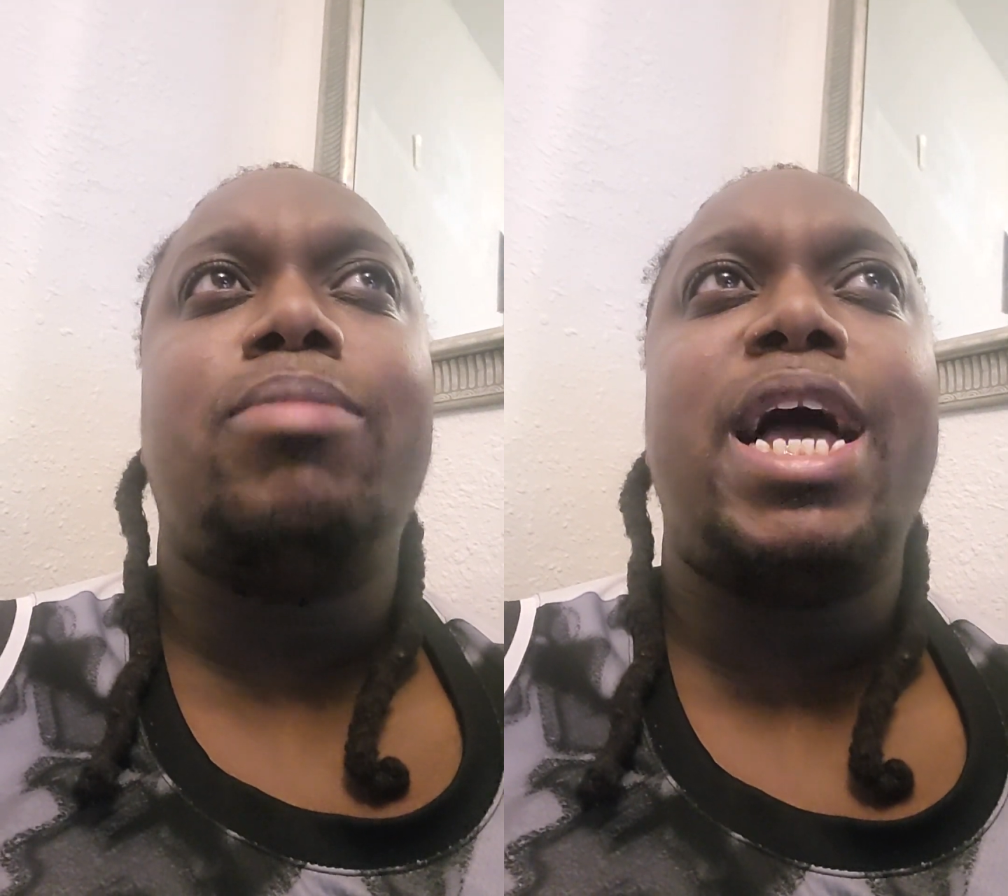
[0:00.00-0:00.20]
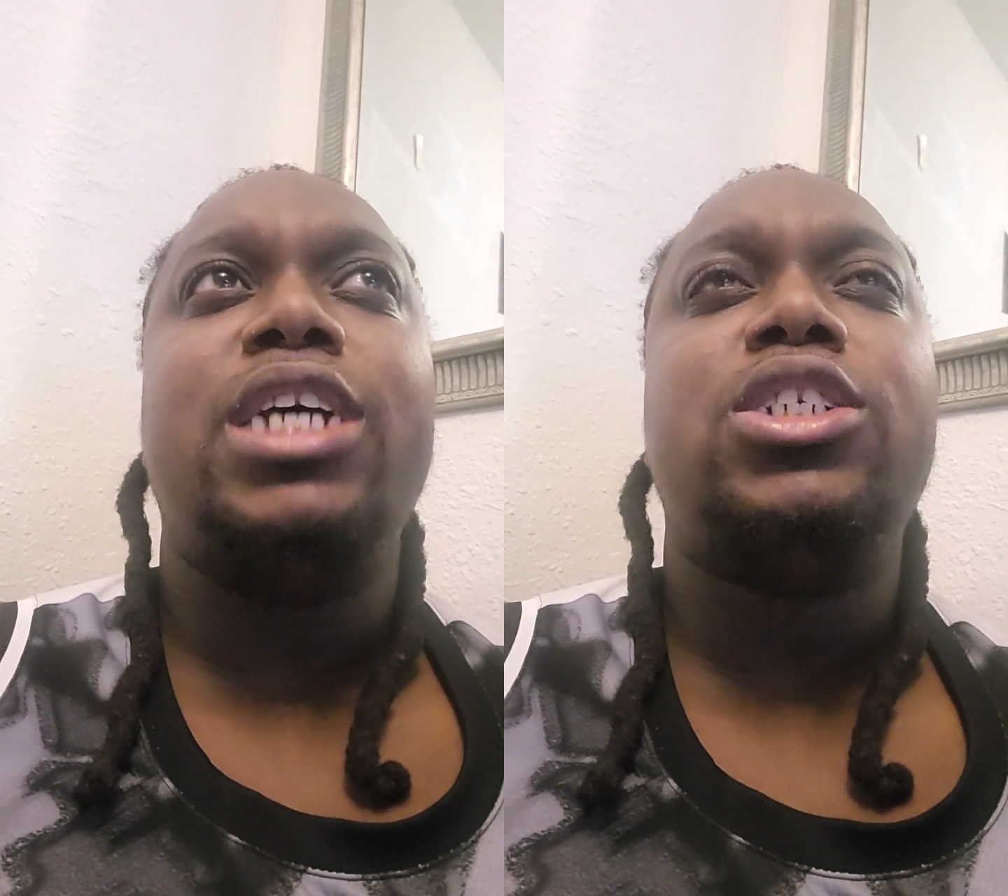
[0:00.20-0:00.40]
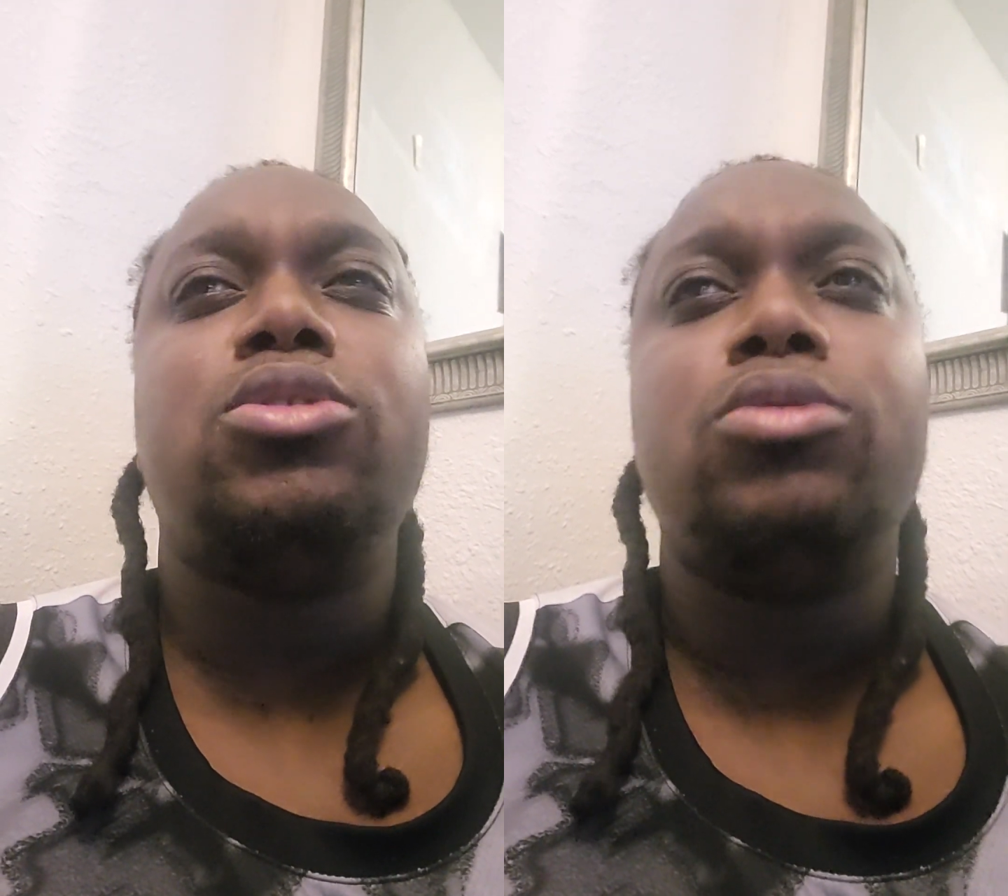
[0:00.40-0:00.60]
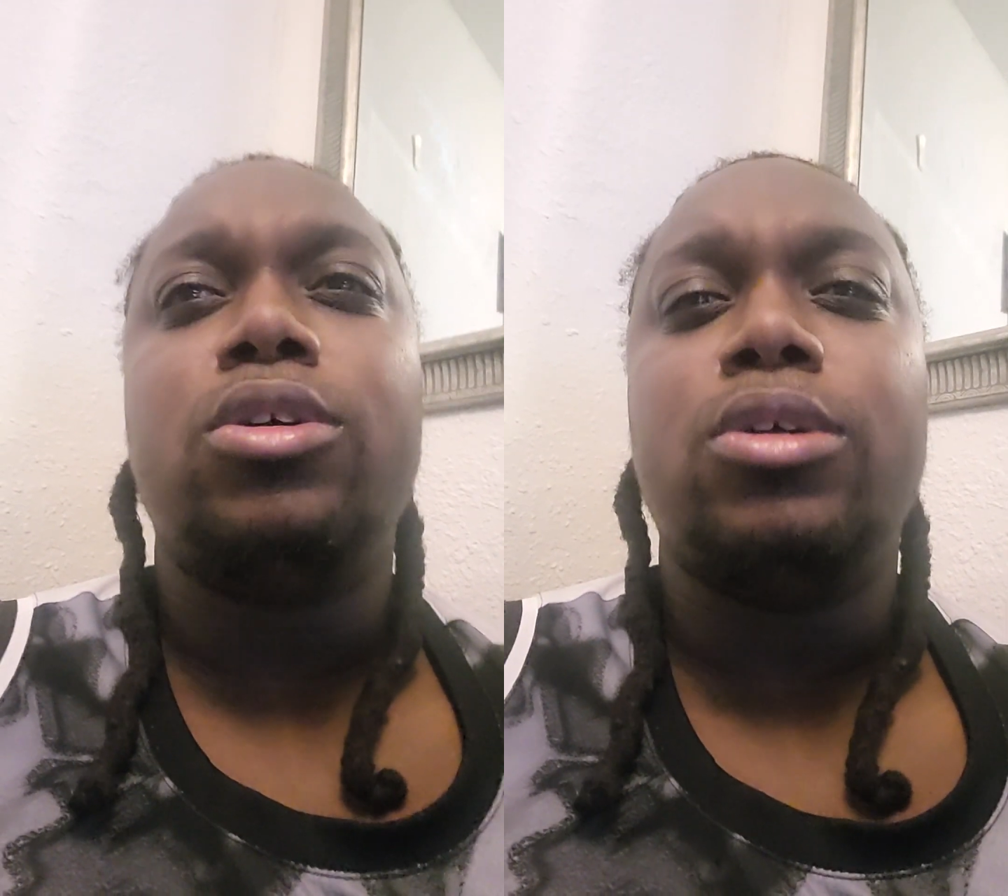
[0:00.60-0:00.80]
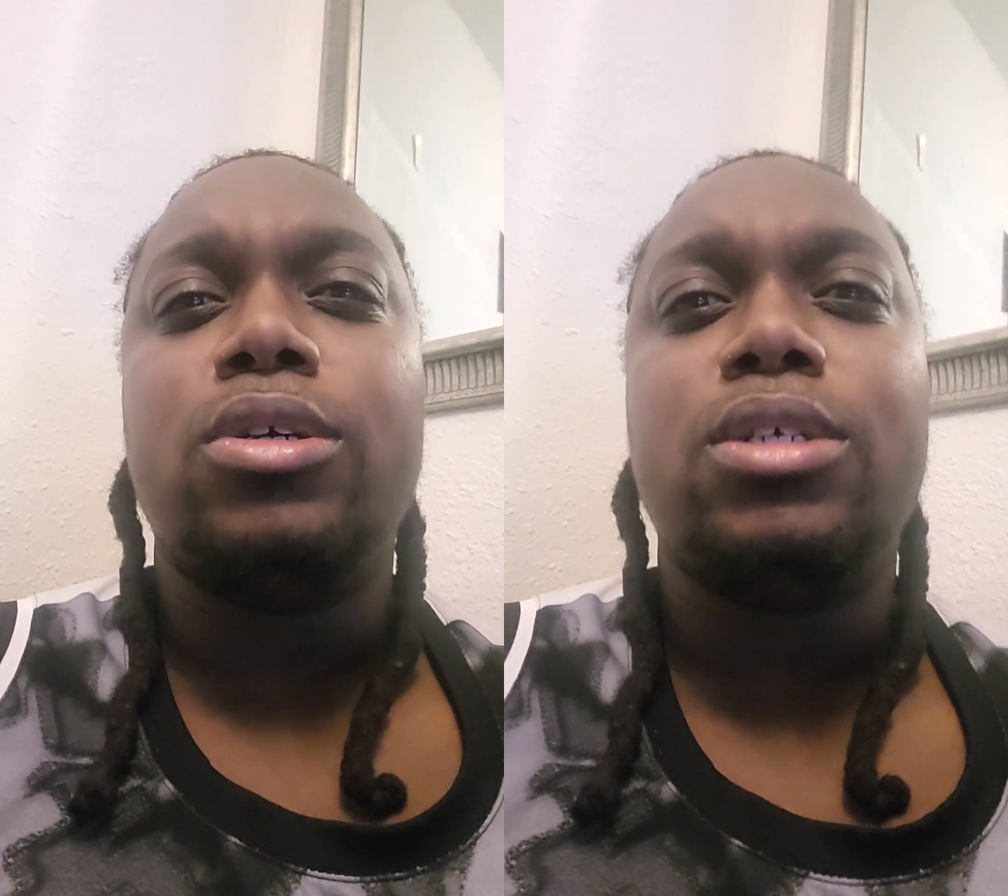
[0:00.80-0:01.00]
mass
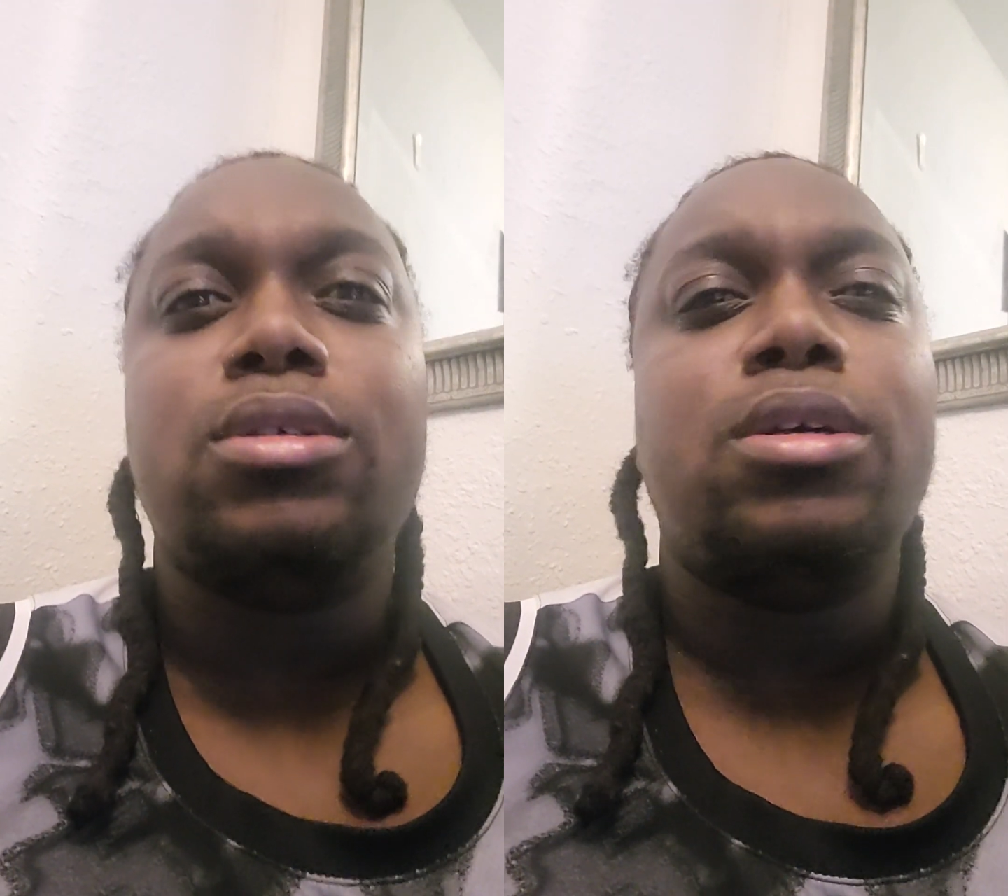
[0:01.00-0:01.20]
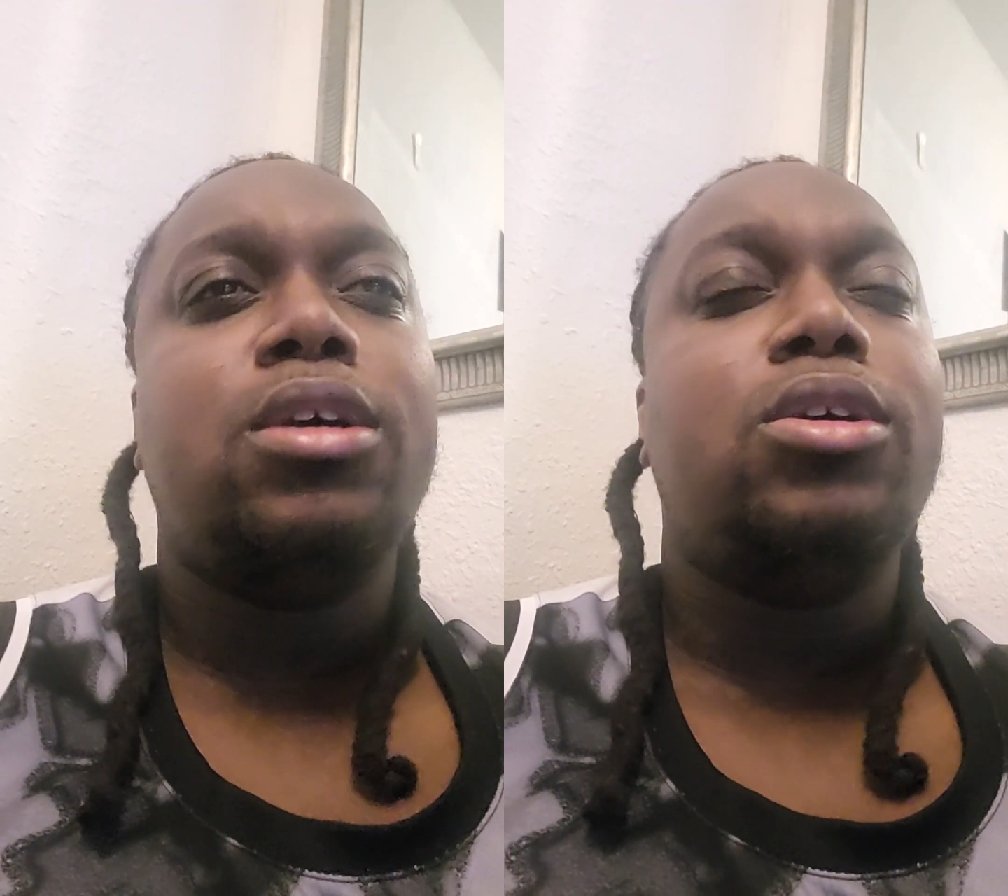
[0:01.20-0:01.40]
shooters.